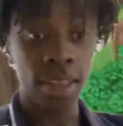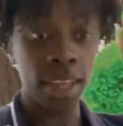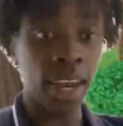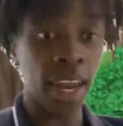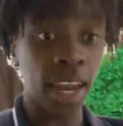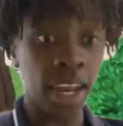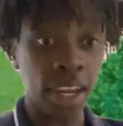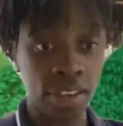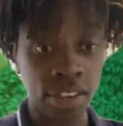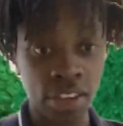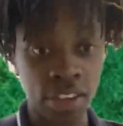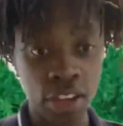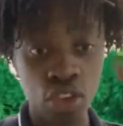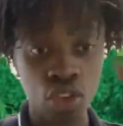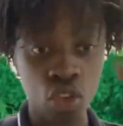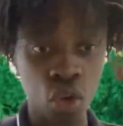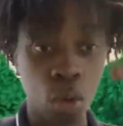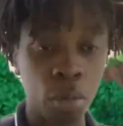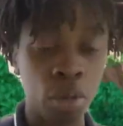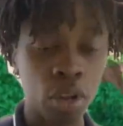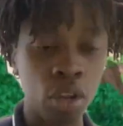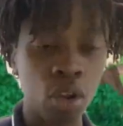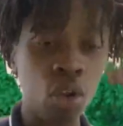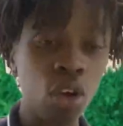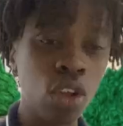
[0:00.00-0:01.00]
next
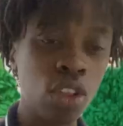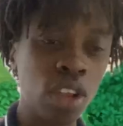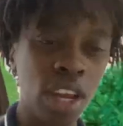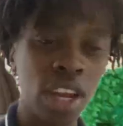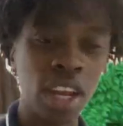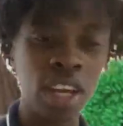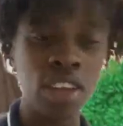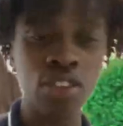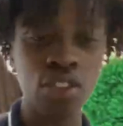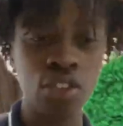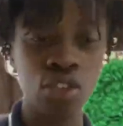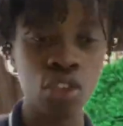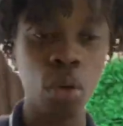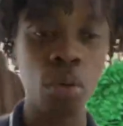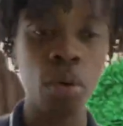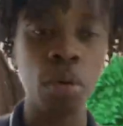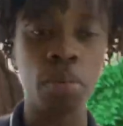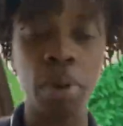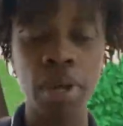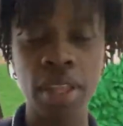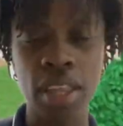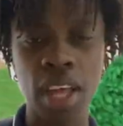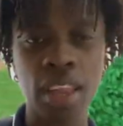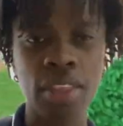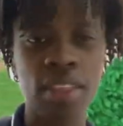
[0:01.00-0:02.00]
installment. Not the next installment,
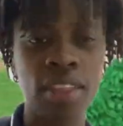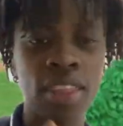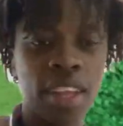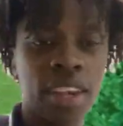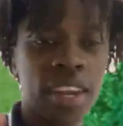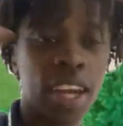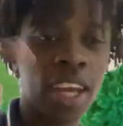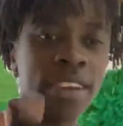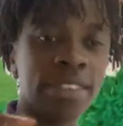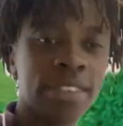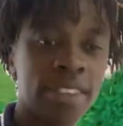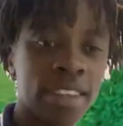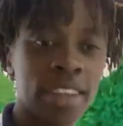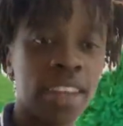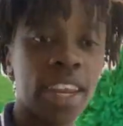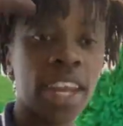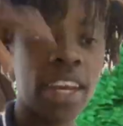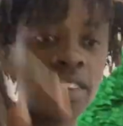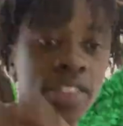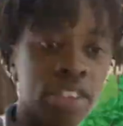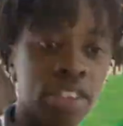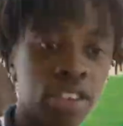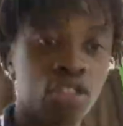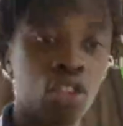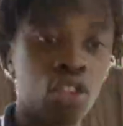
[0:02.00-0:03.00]
but I think the
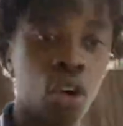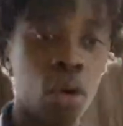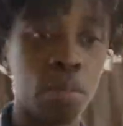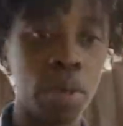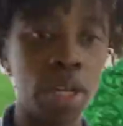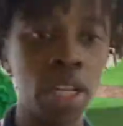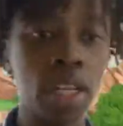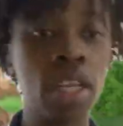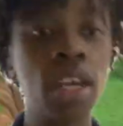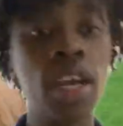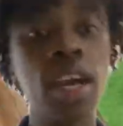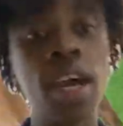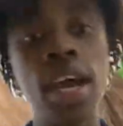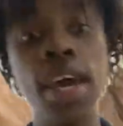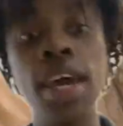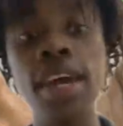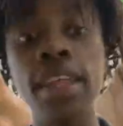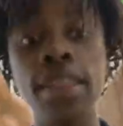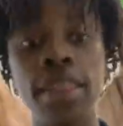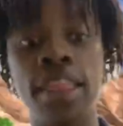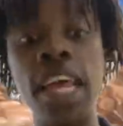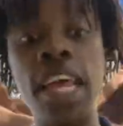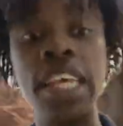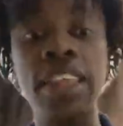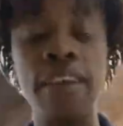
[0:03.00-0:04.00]
next installment.
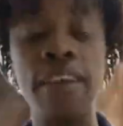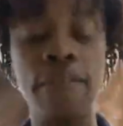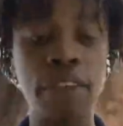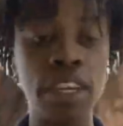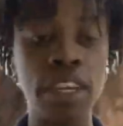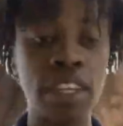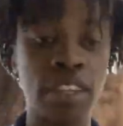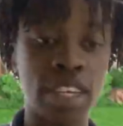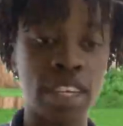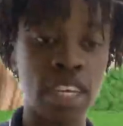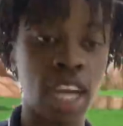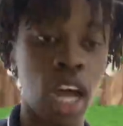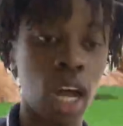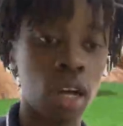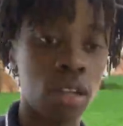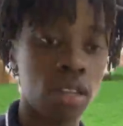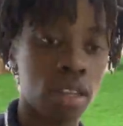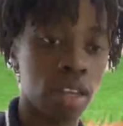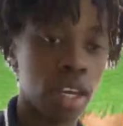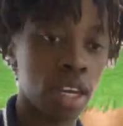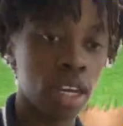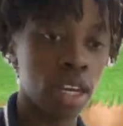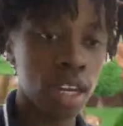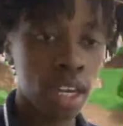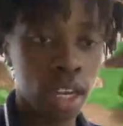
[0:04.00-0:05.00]
Here's the first Z
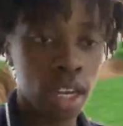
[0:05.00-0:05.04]
counter.